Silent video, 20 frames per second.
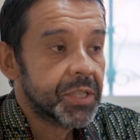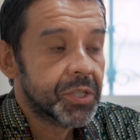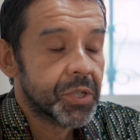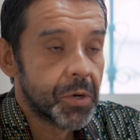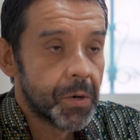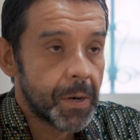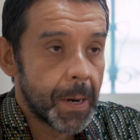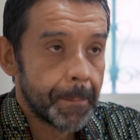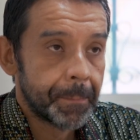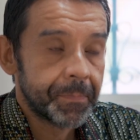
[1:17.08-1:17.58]

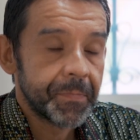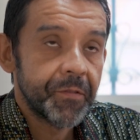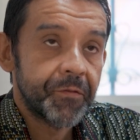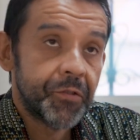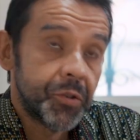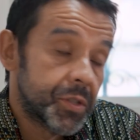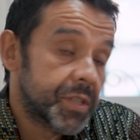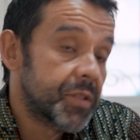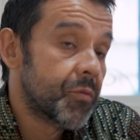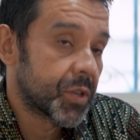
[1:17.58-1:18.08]
So um,
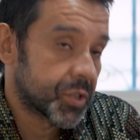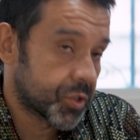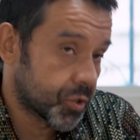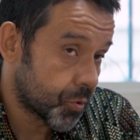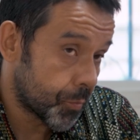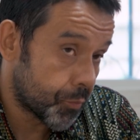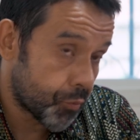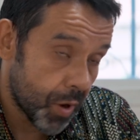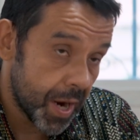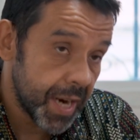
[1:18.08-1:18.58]
first it was a
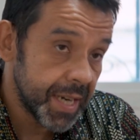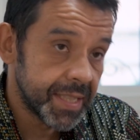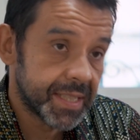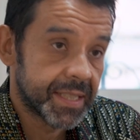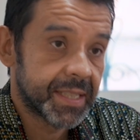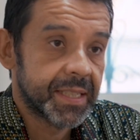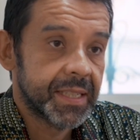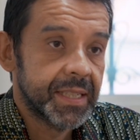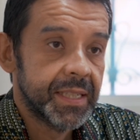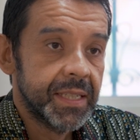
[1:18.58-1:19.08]

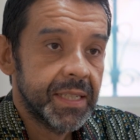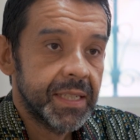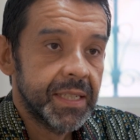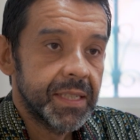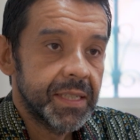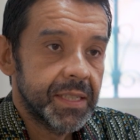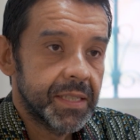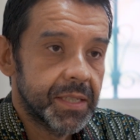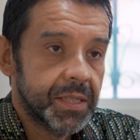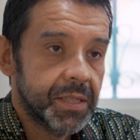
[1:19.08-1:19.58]
surprise
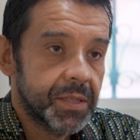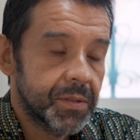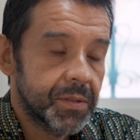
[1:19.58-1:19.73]
you